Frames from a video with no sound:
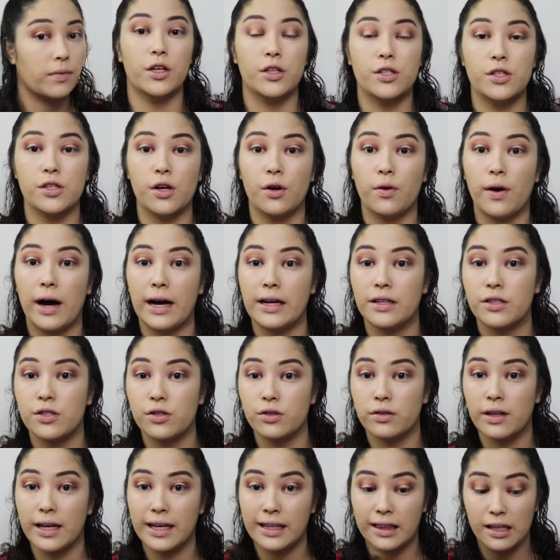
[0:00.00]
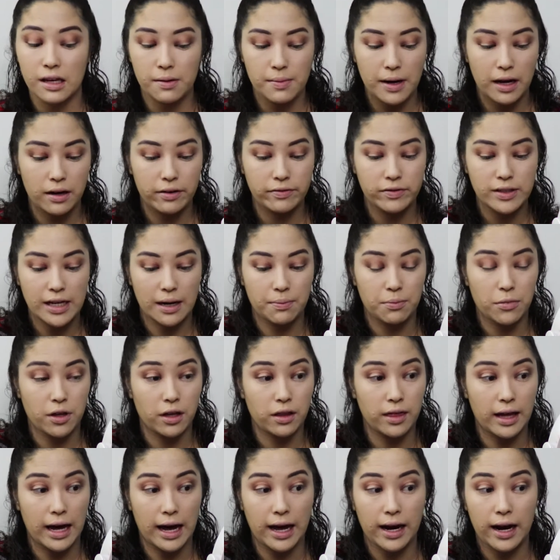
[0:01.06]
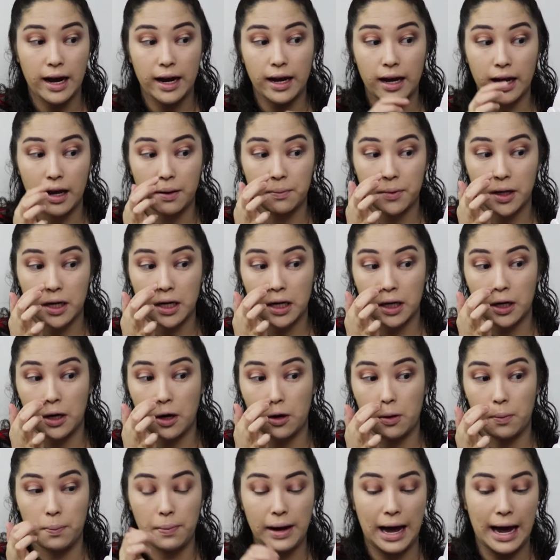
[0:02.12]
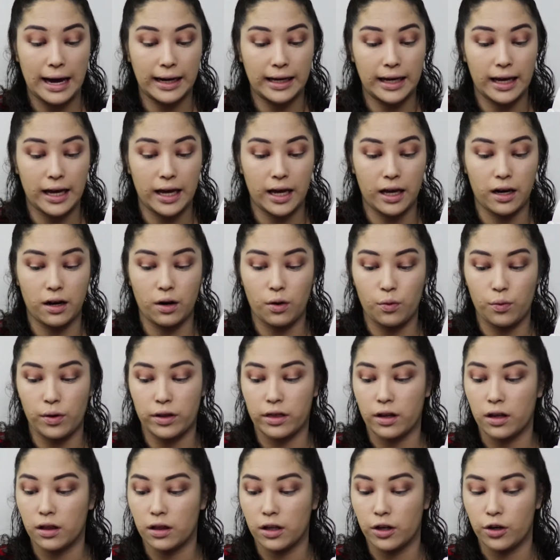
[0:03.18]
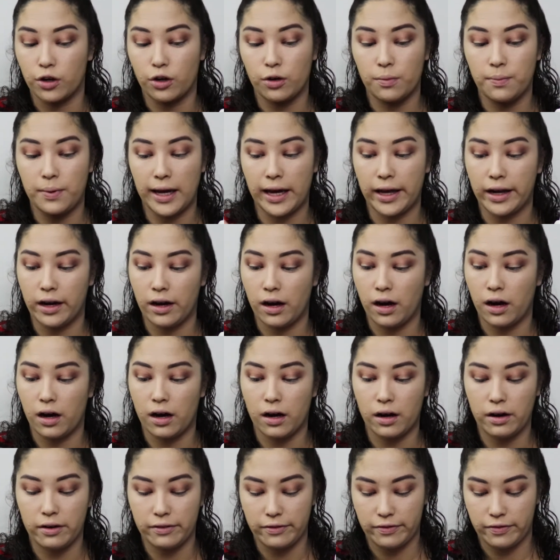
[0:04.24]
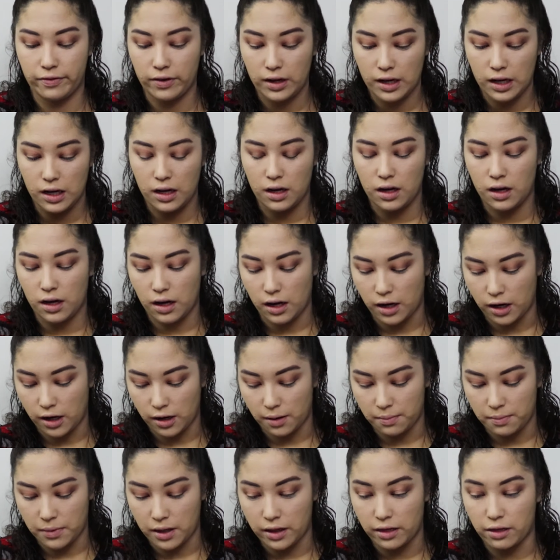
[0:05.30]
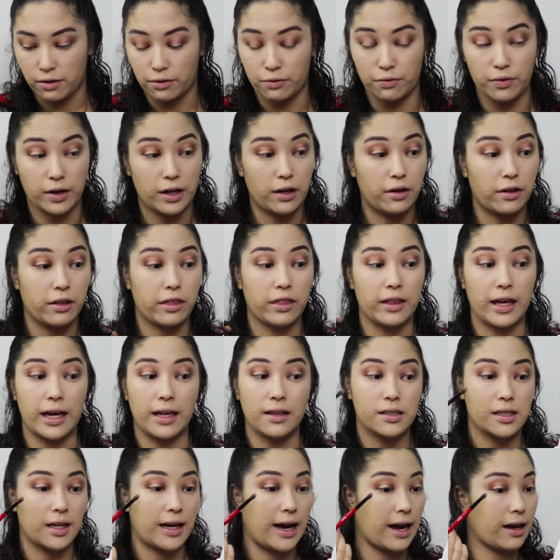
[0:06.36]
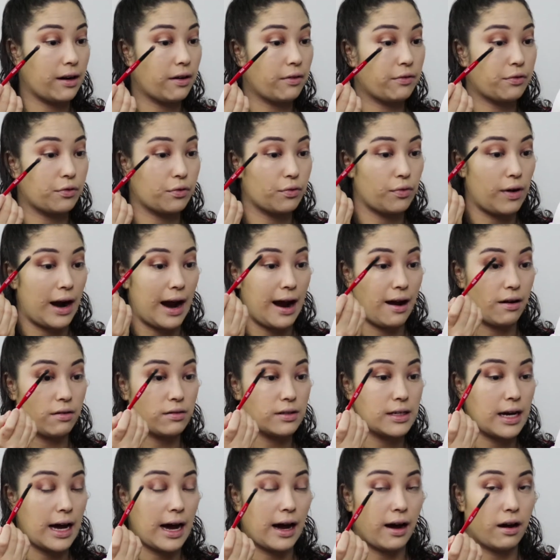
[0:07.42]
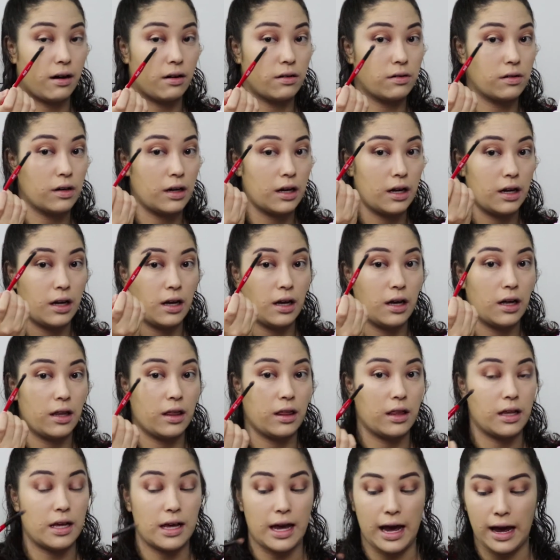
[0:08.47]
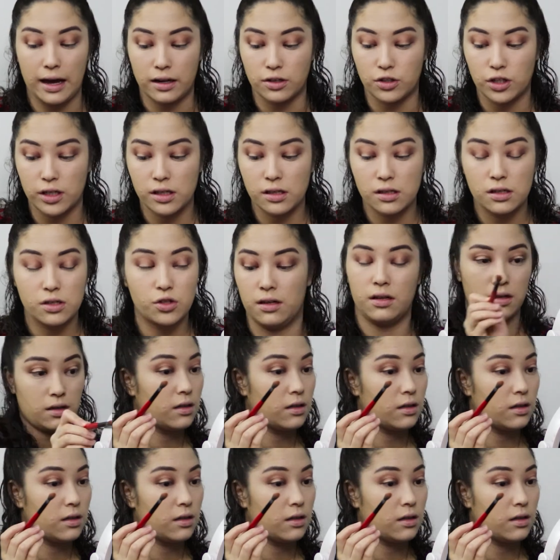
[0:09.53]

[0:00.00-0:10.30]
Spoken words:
So I do like the amount of depth on that. I am going to go back in with a little bit of The Real Thing to kind of round out the edges.